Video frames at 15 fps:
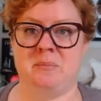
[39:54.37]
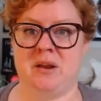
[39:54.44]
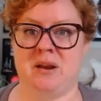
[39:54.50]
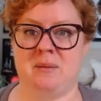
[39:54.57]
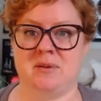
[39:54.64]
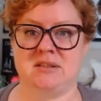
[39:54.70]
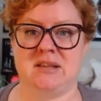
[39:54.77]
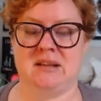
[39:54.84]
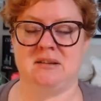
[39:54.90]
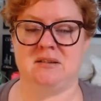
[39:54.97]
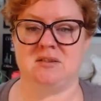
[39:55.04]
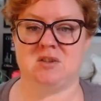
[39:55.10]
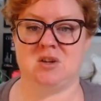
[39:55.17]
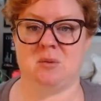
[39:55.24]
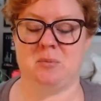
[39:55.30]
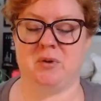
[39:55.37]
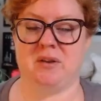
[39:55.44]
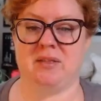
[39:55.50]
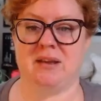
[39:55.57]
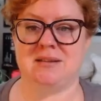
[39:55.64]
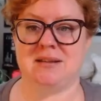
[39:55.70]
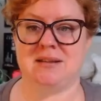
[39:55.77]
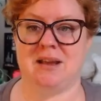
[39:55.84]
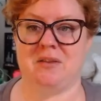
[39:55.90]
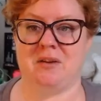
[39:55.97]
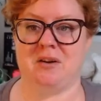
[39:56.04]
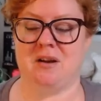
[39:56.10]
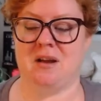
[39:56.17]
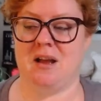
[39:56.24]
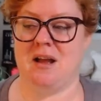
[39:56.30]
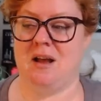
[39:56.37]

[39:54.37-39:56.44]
But I'm excited to start putting that together.